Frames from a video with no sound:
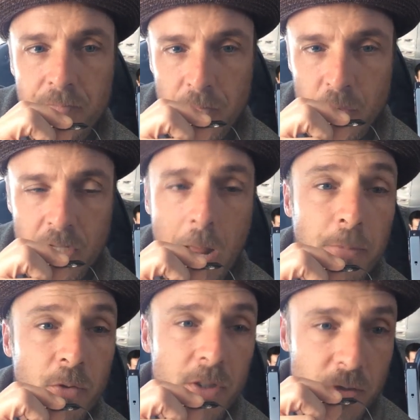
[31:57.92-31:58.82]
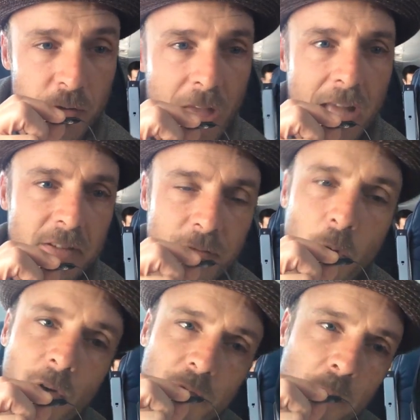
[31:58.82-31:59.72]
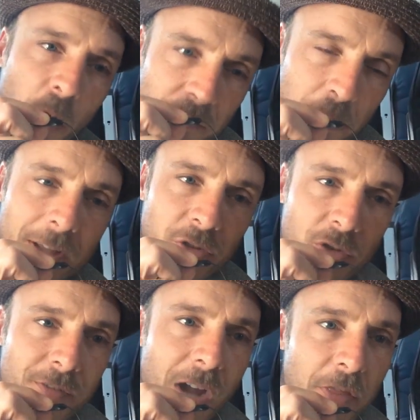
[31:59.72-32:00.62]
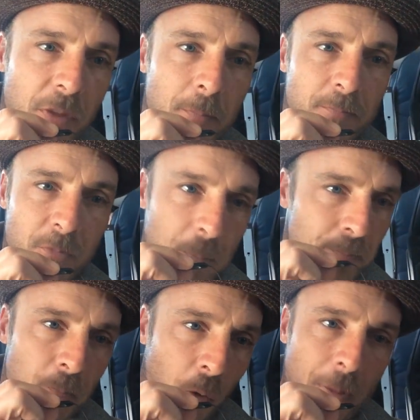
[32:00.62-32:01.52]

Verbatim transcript: you can absolutely do that. Of course, the more information you've got, the more